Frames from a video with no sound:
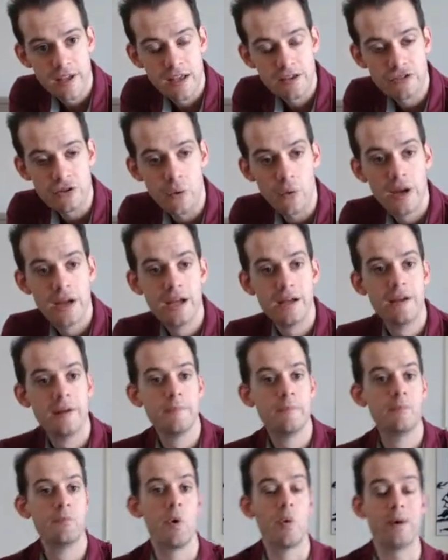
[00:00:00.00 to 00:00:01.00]
So
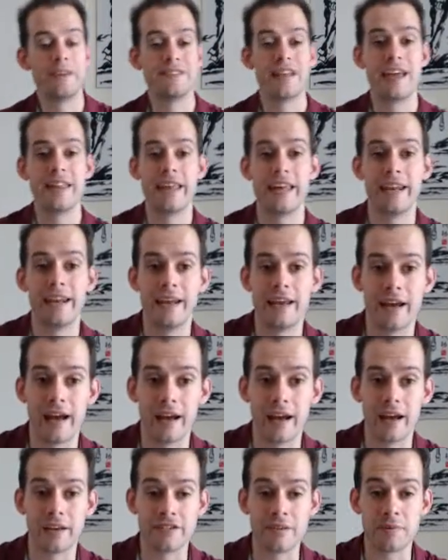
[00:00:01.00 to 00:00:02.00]
when we say that
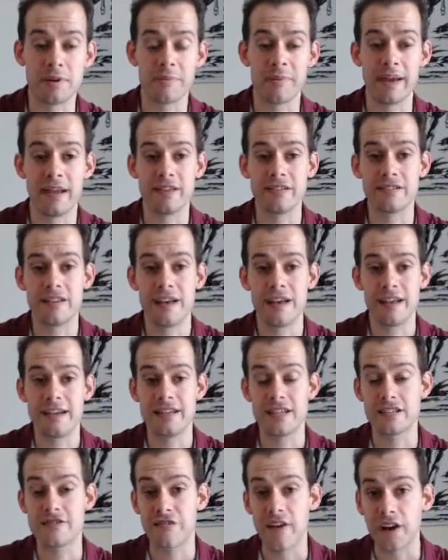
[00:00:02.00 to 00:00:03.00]
uh, a symptom is
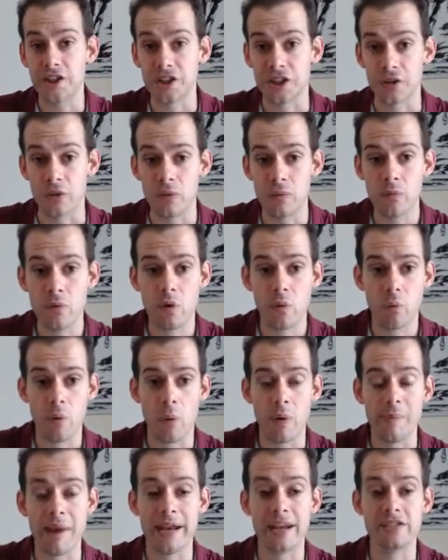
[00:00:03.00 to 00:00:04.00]
dysfunctional, what
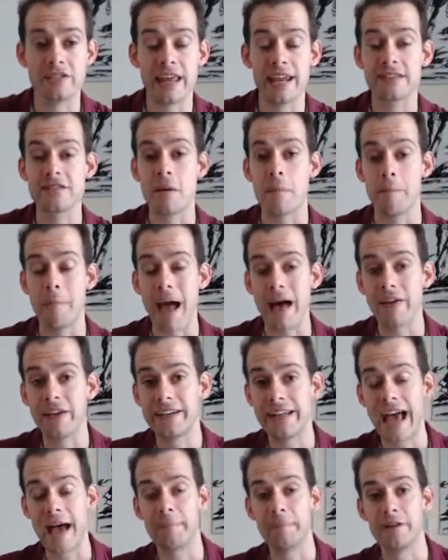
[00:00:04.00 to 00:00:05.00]
we mean is that it's
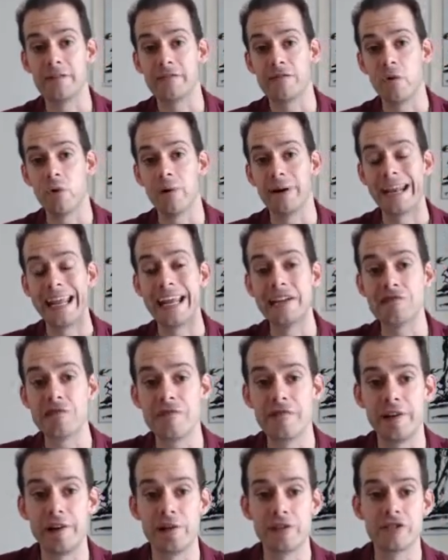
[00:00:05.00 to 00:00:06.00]
maladaptive or it
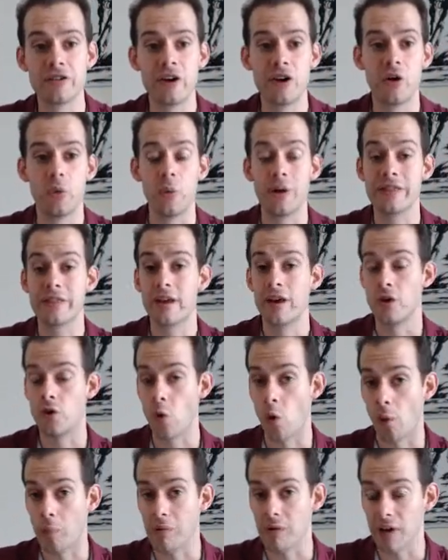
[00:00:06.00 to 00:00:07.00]
interferes with
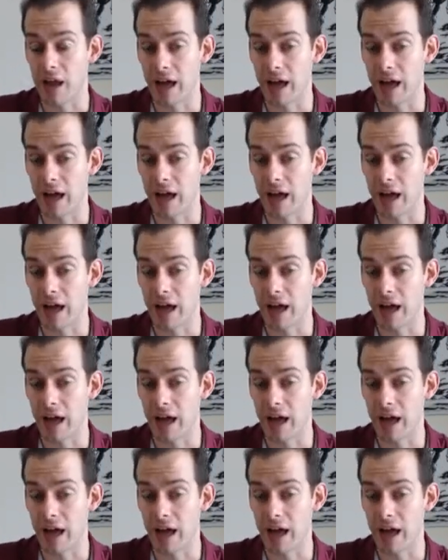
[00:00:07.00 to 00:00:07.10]
normal